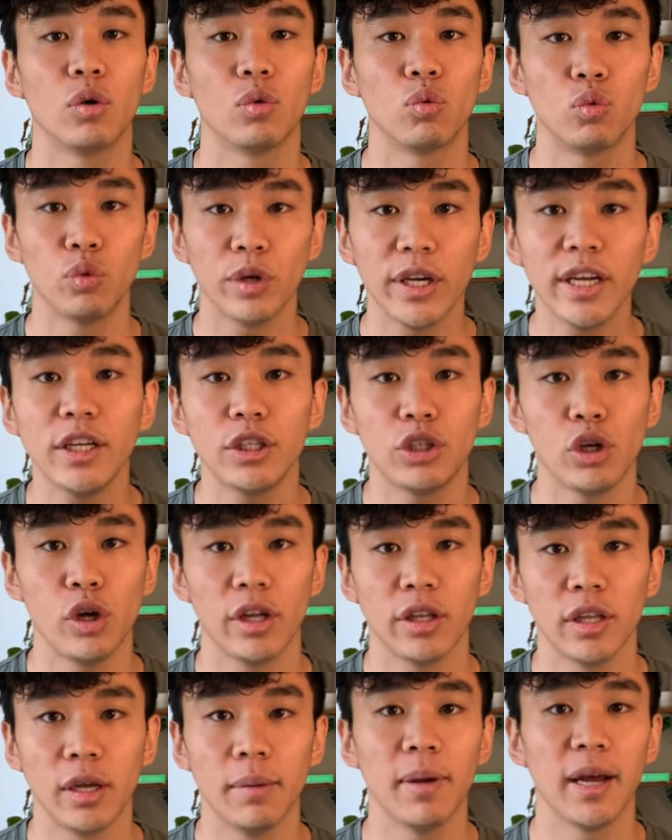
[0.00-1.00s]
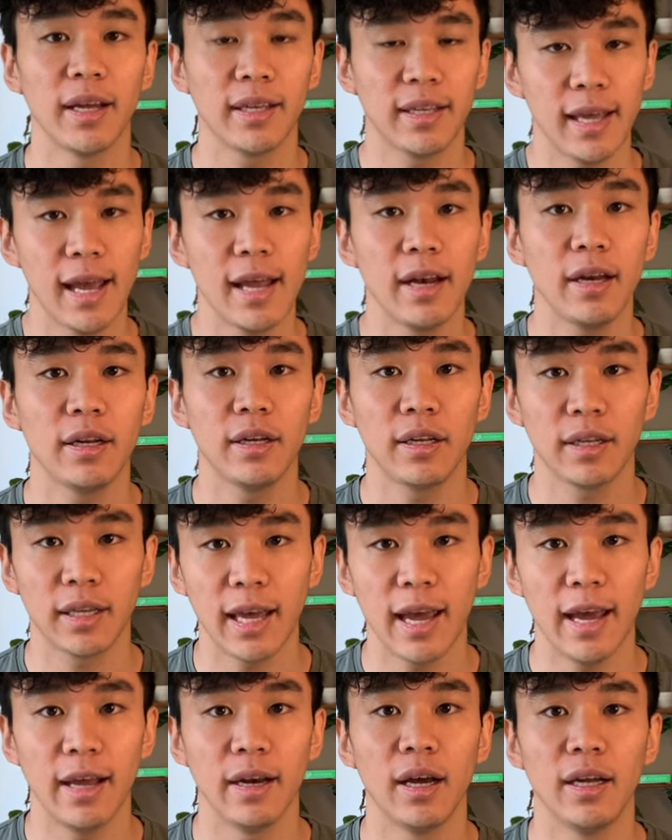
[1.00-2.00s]
redoing them again and
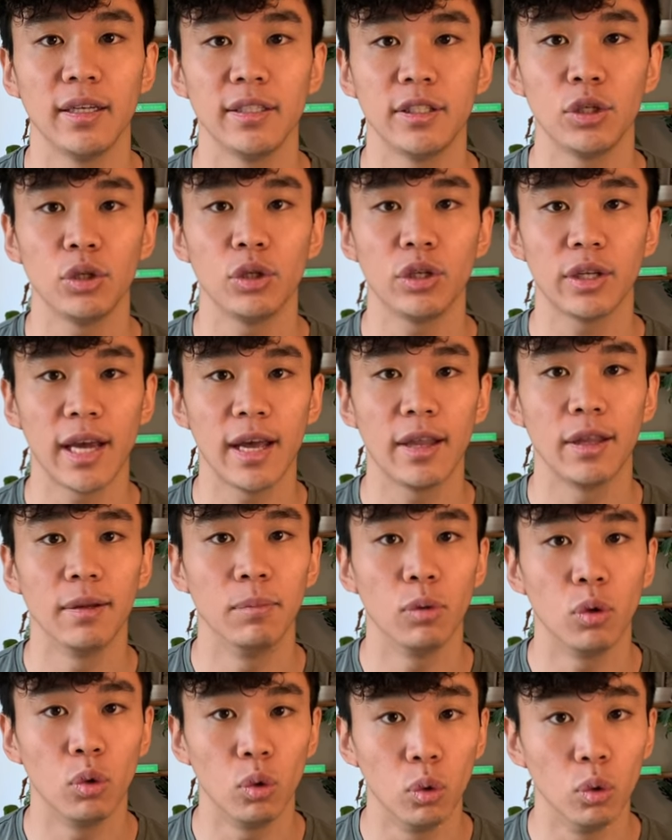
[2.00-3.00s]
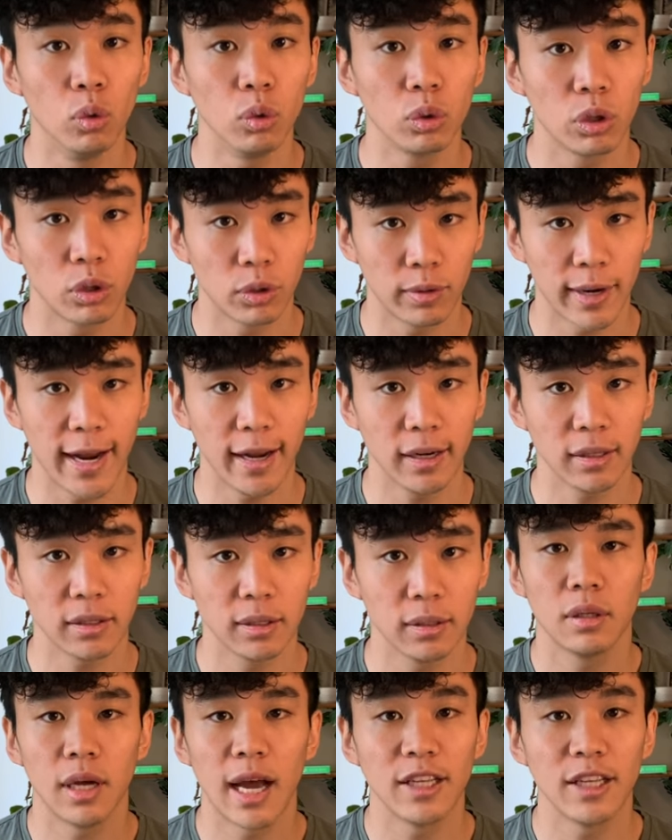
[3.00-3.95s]
again until you get them all correct.